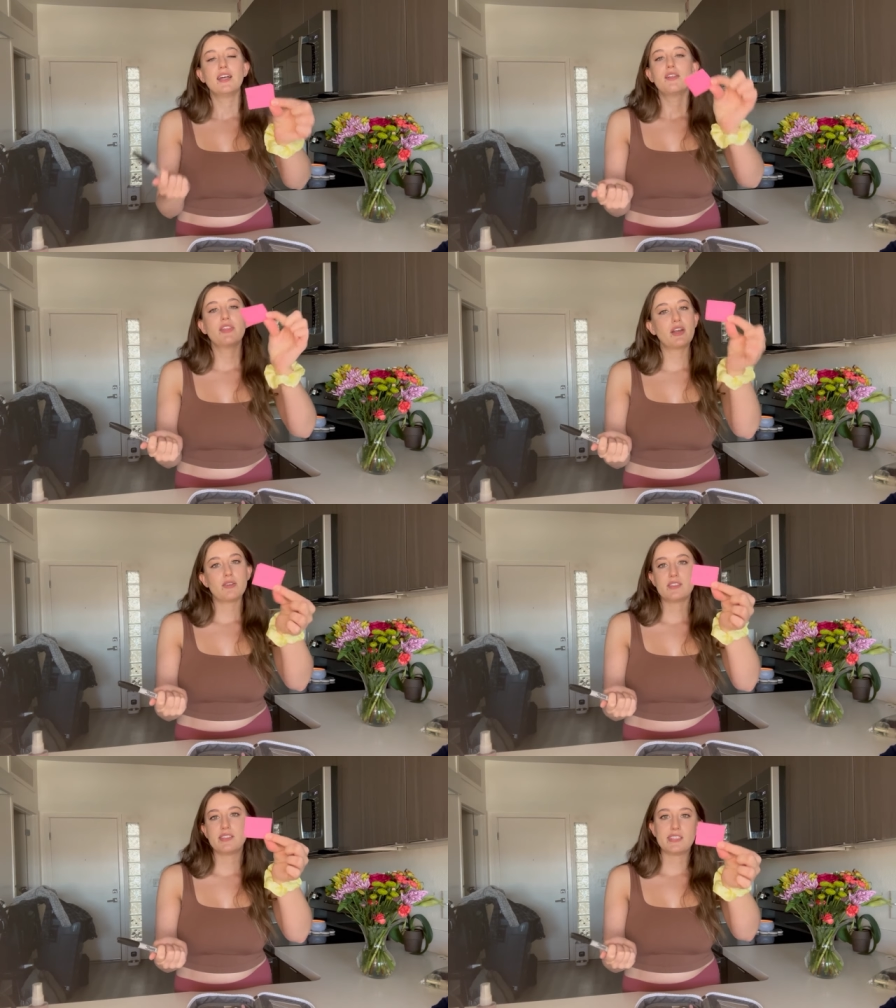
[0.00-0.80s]
They
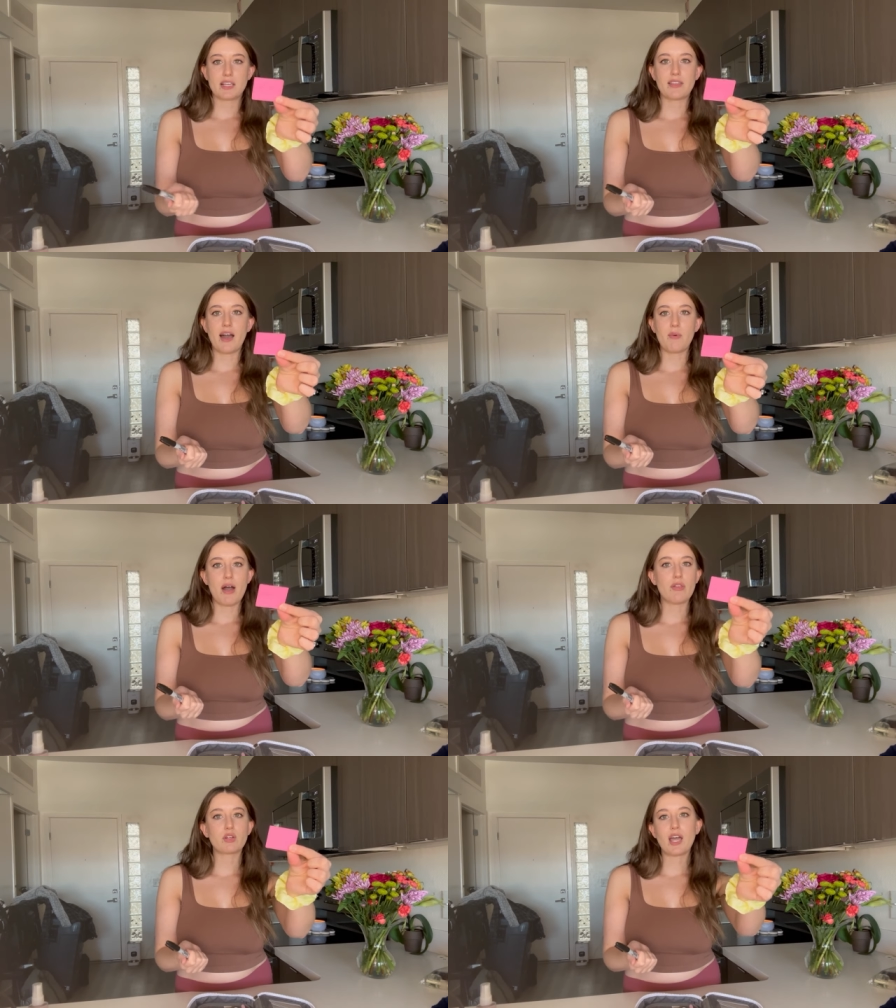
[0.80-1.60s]
don't stick that
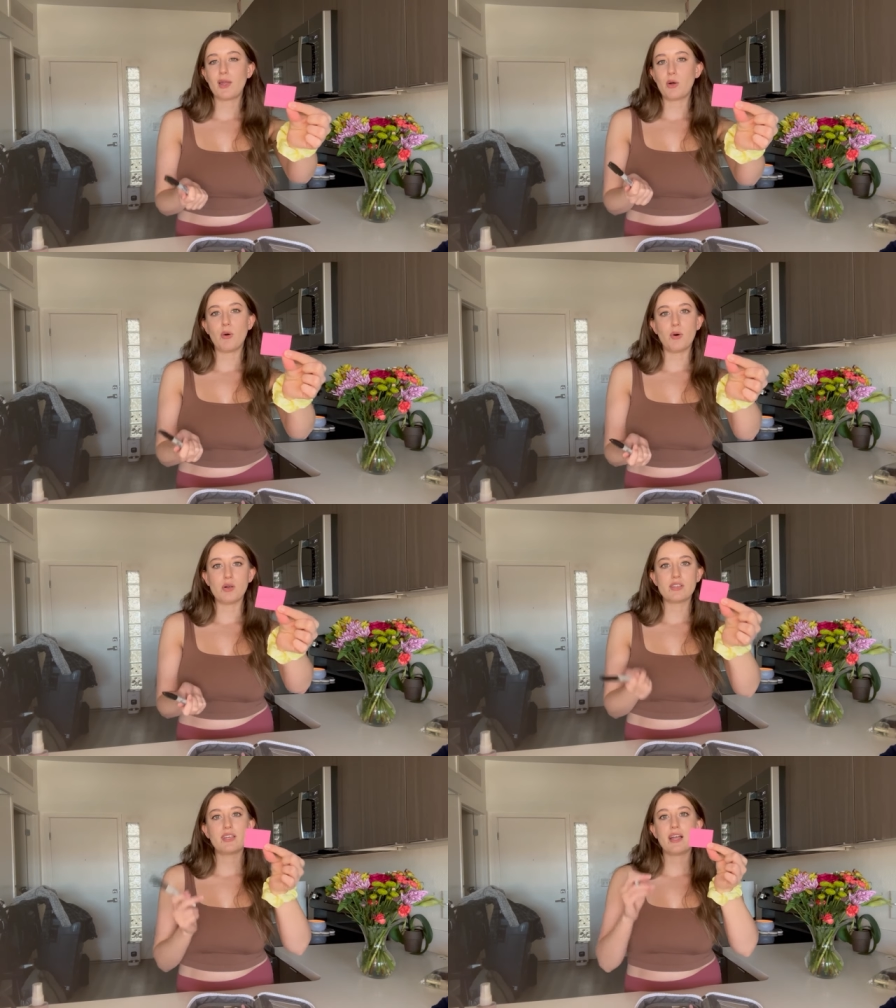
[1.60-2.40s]
well. They're kind of
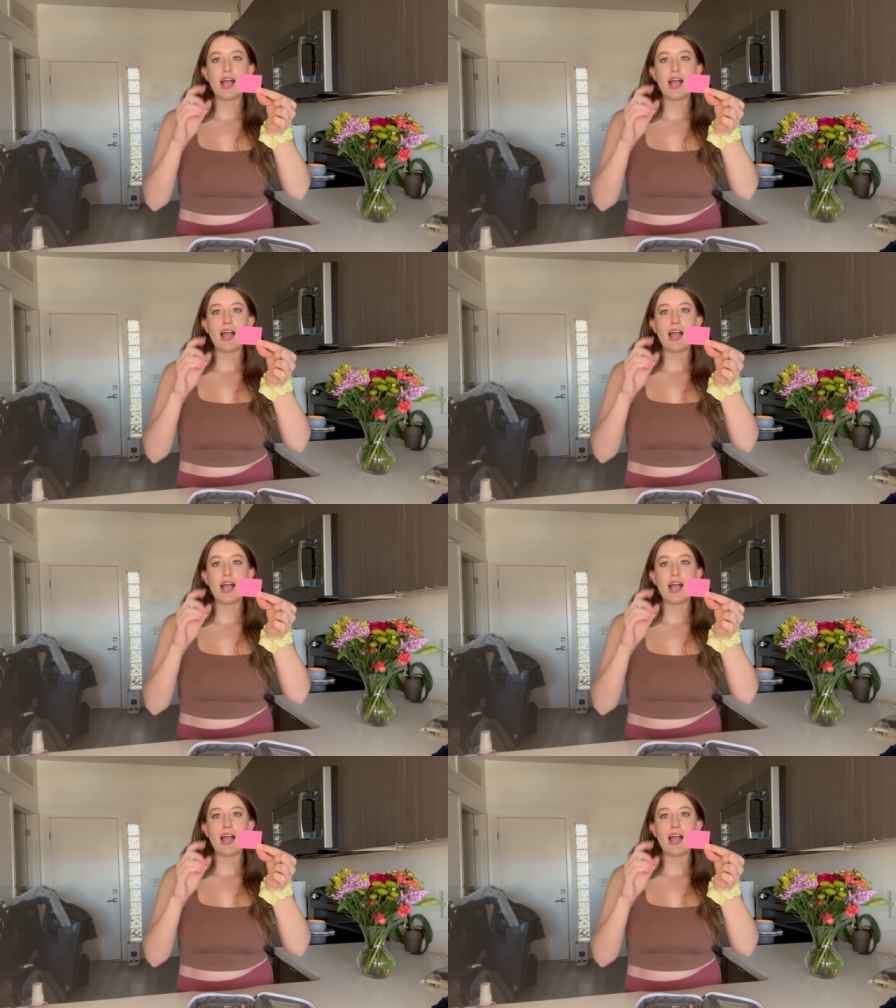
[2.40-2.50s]
old.